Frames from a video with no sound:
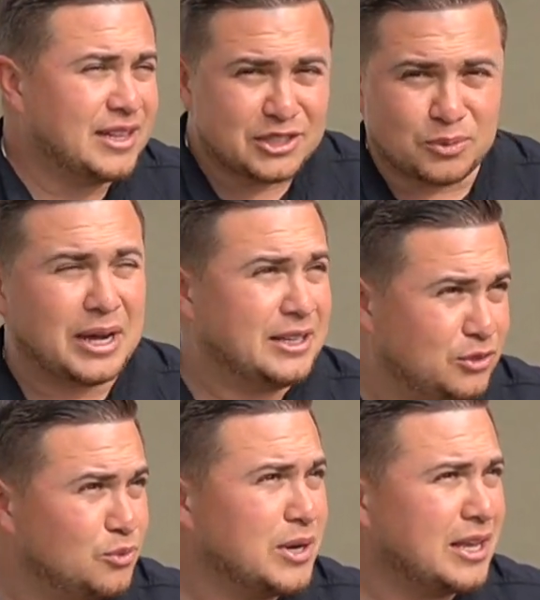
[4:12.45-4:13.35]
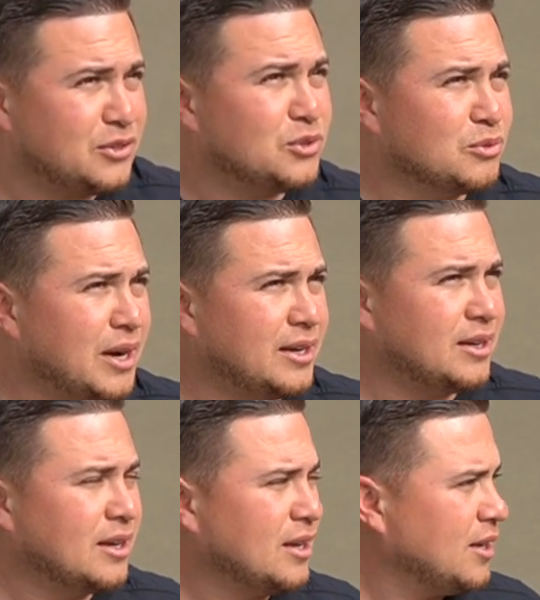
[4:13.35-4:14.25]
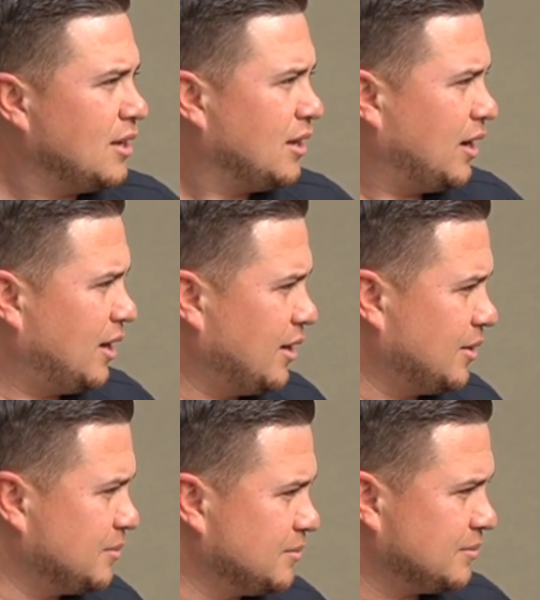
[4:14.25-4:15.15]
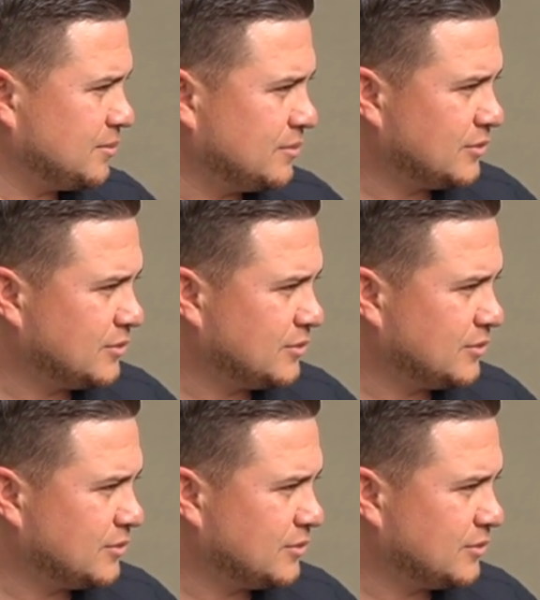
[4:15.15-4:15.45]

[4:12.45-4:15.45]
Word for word: and that's why I do what I do, right? Mm. Um,